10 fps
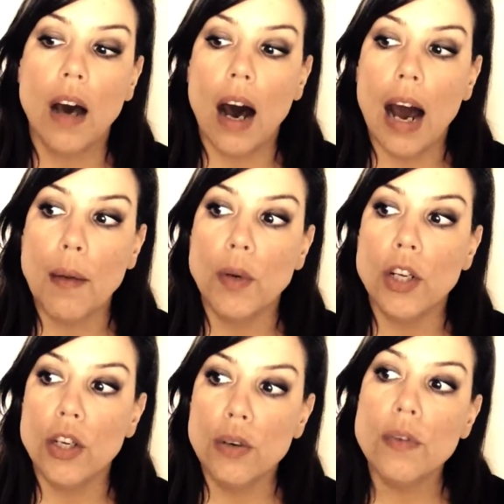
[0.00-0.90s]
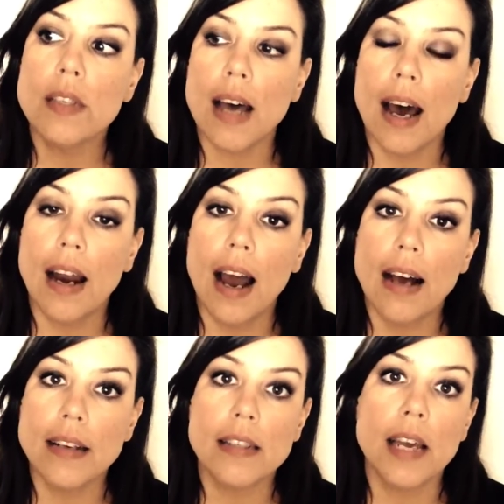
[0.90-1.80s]
I would use that
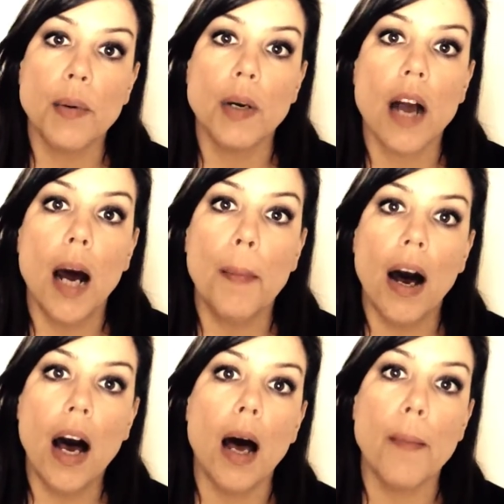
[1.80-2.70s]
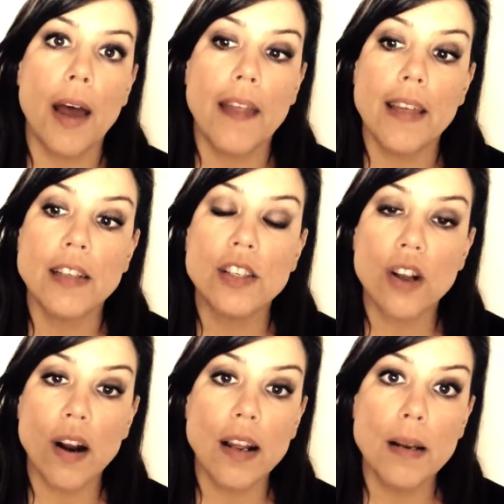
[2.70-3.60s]
as they would come up, and they
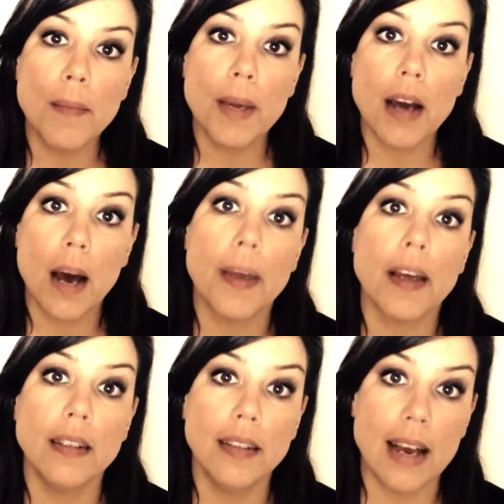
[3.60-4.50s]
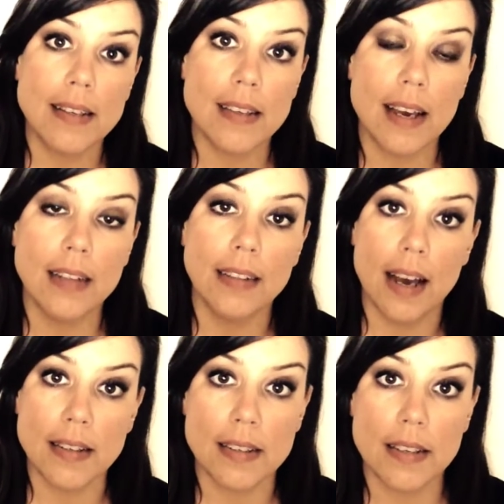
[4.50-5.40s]
started becoming less and
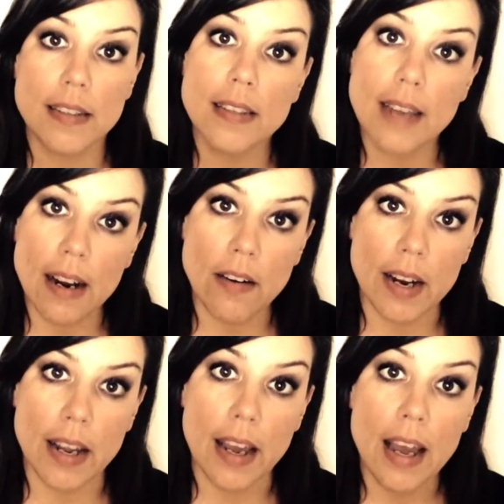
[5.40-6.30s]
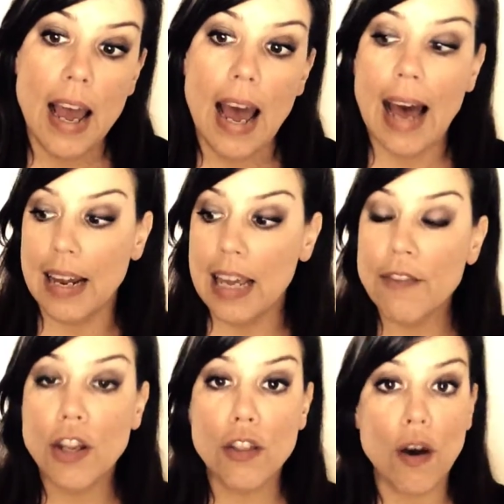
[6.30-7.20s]
less scary. And
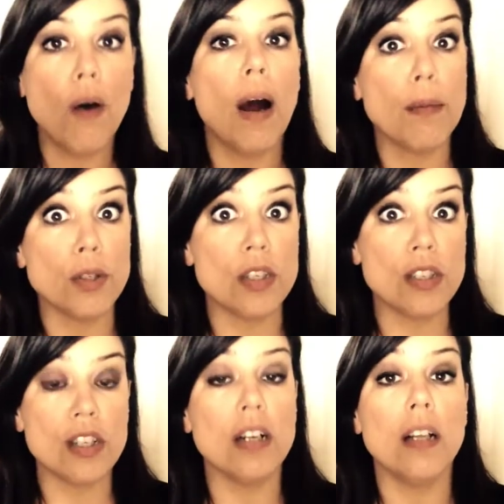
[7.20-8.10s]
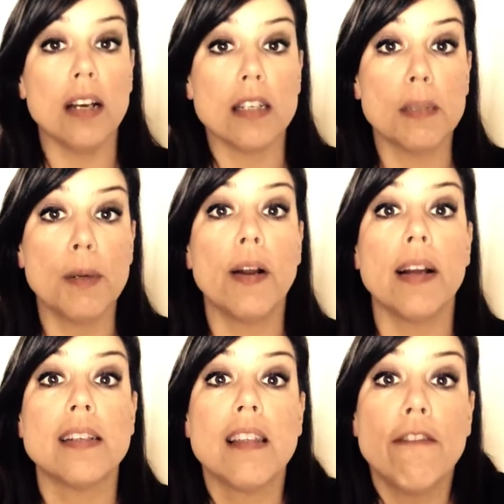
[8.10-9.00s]
even though I would still
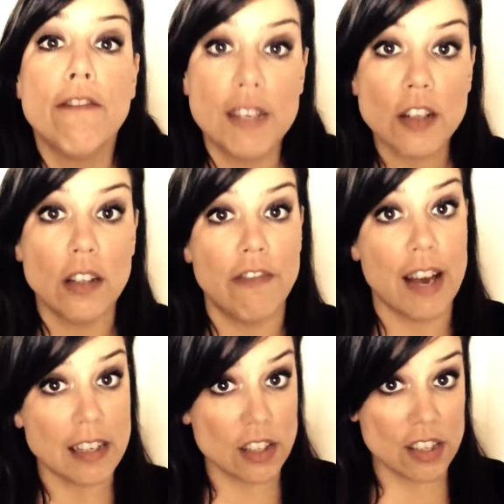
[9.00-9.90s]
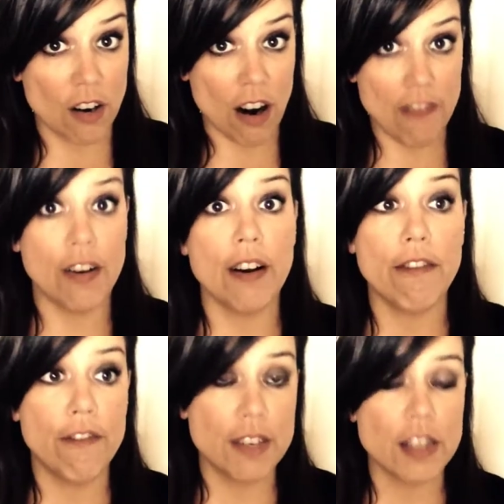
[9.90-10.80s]
experience the physical effects, because there are very
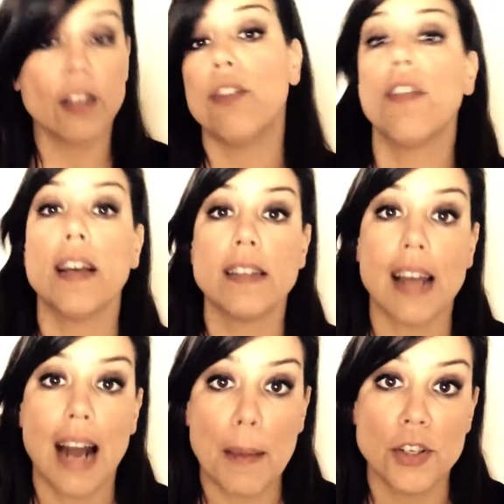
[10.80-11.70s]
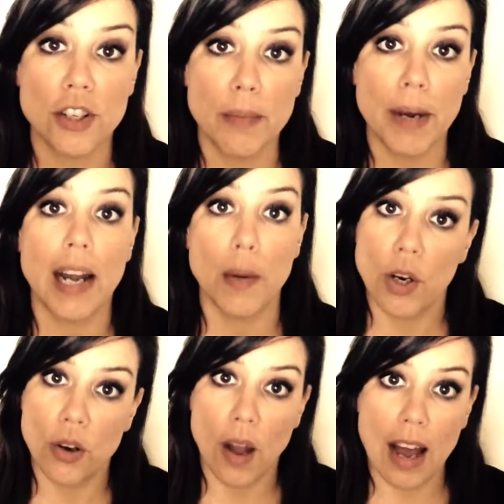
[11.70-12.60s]
physical things that happen to your body
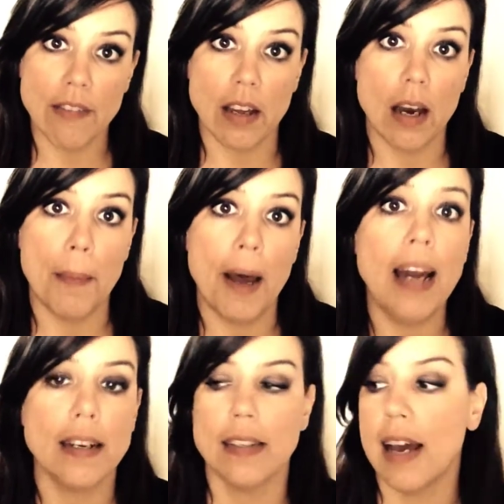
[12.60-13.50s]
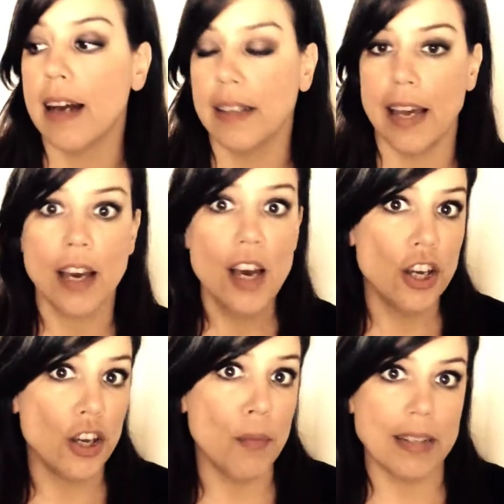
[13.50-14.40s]
when you're having a panic attack, like
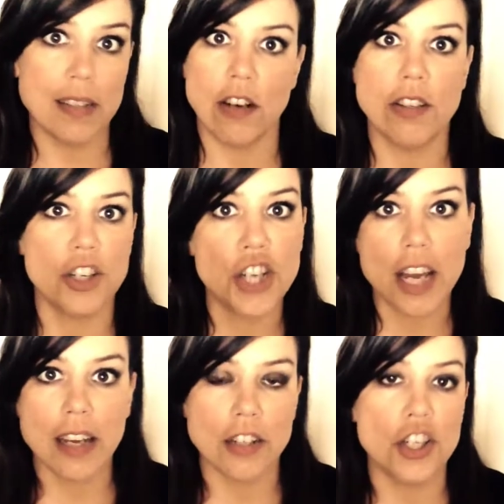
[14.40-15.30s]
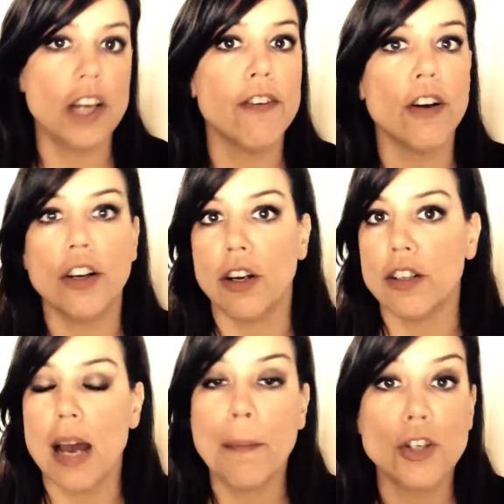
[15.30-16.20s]
you might start to shake and shiver, your
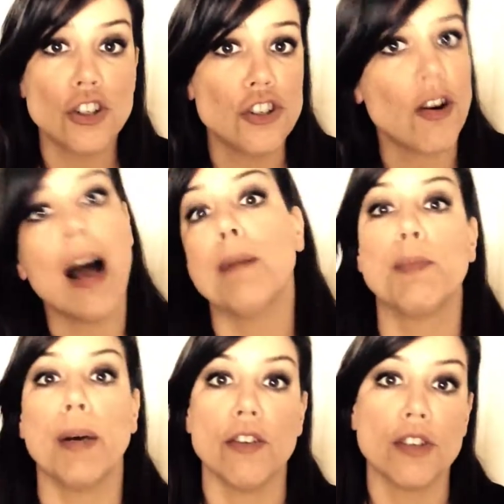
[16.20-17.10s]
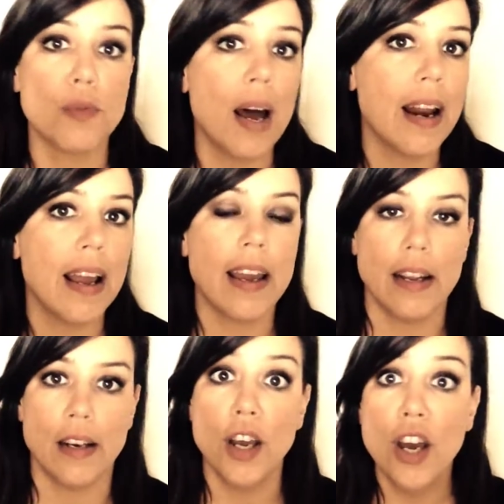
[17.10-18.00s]
temperature drops, but you're sweating
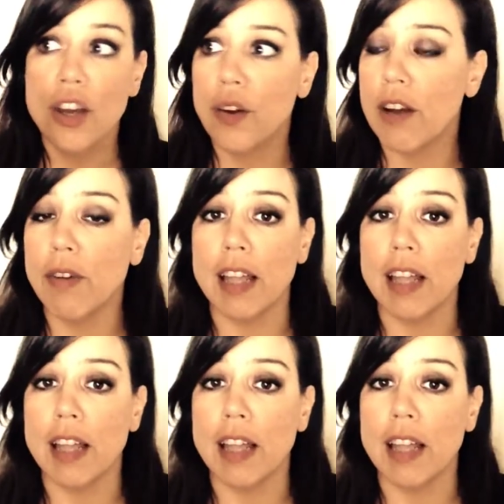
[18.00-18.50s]
and you get really